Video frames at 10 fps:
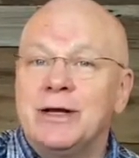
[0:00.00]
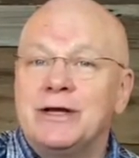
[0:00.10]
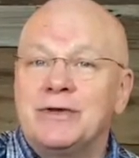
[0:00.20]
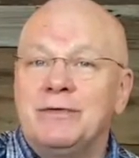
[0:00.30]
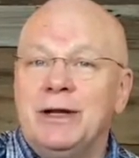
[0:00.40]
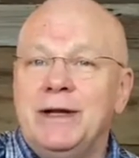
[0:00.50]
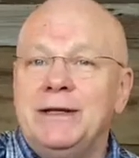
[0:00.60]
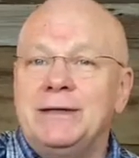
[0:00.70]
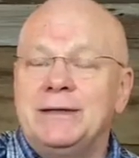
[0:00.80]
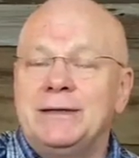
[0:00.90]
as of
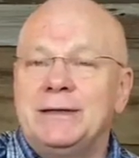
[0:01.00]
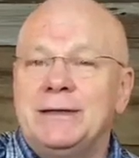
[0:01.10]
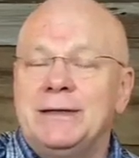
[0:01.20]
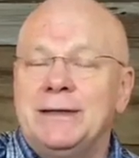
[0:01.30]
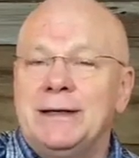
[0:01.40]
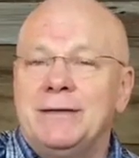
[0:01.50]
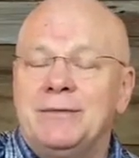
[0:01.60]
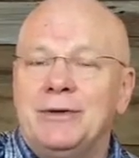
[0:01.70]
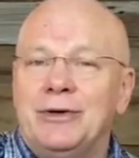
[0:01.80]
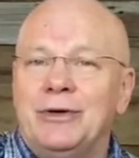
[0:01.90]
late,
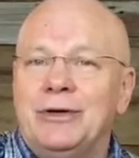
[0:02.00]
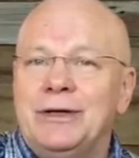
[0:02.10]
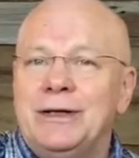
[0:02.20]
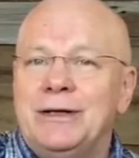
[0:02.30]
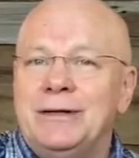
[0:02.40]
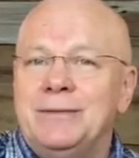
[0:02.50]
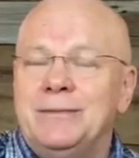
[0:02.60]
learned in